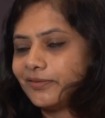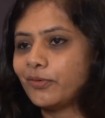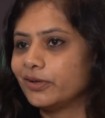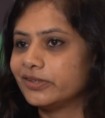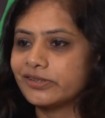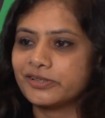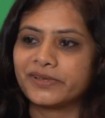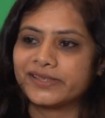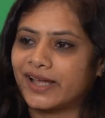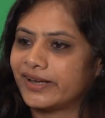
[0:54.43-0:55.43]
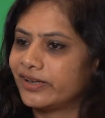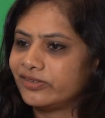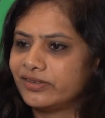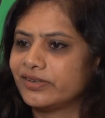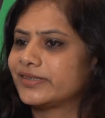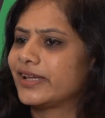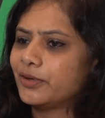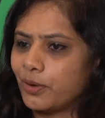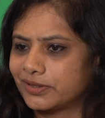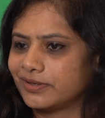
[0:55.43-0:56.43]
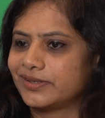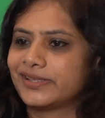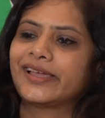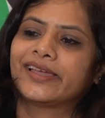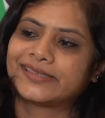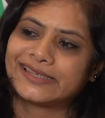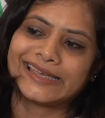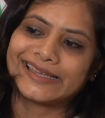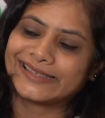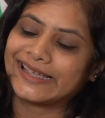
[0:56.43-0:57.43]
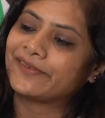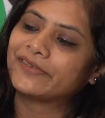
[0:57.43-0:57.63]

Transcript: And volunteers, we have engineers, hai, doctors, hai, C As, hai.